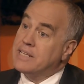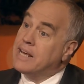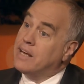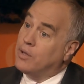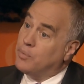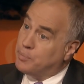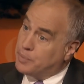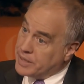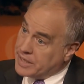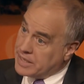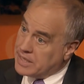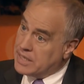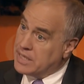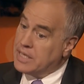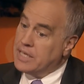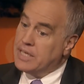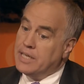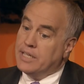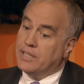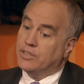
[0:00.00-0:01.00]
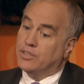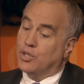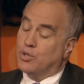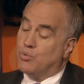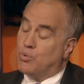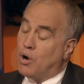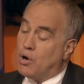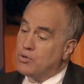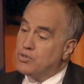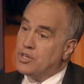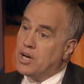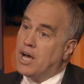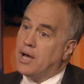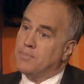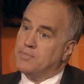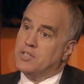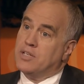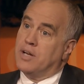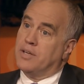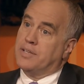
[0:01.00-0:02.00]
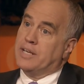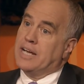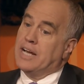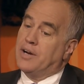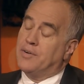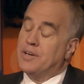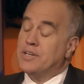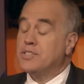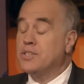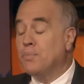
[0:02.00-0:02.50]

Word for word: helping to grow jobs in other areas.